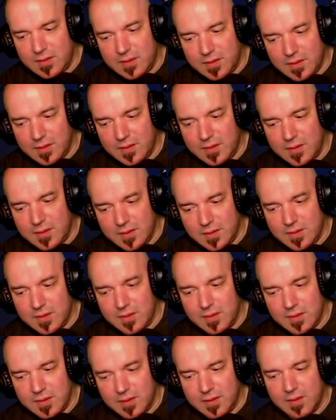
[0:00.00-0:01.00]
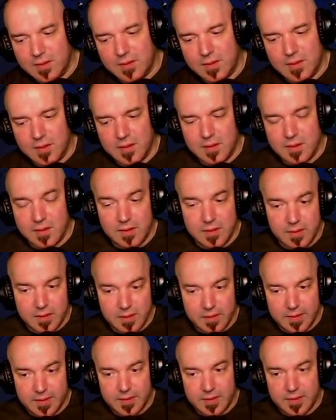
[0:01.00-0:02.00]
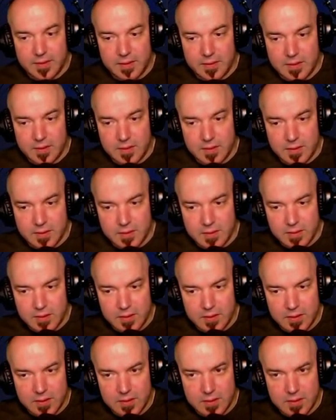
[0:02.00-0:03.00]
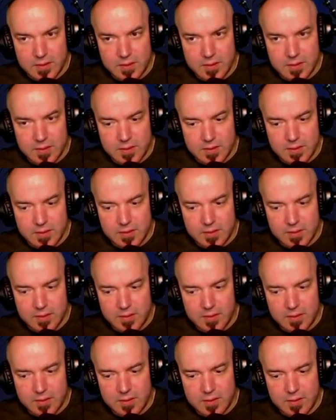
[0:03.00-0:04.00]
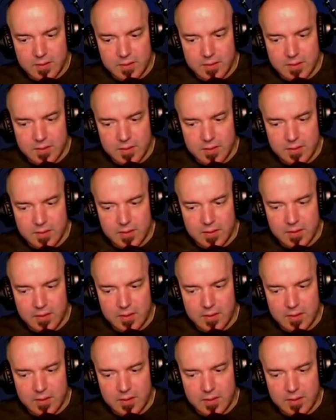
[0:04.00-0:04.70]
(not speaking)